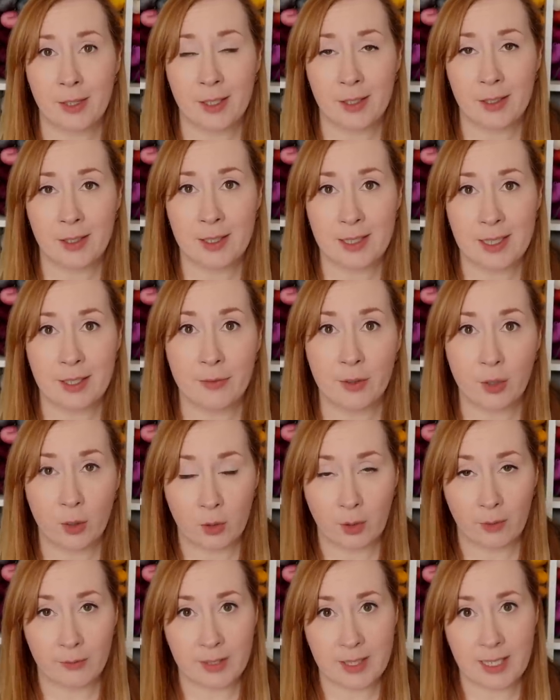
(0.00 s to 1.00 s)
the
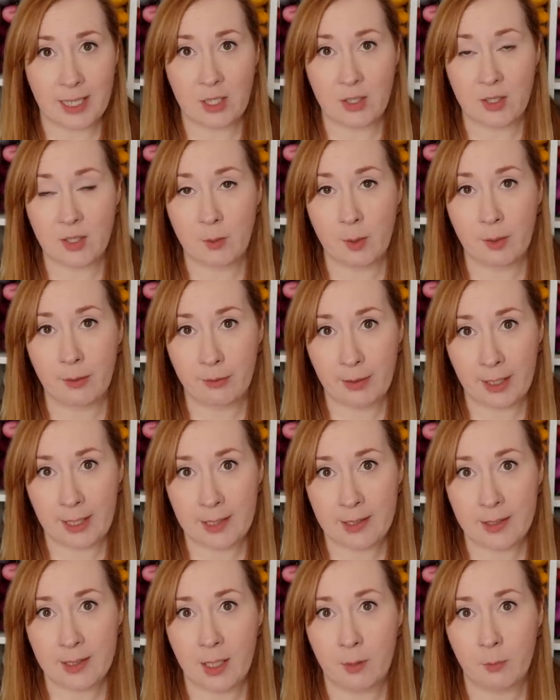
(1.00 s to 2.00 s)
difficult conversations with
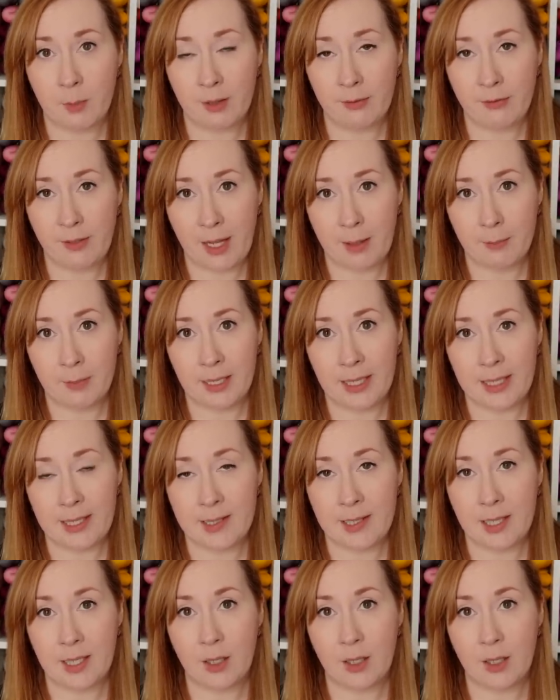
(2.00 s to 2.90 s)
friends and with families,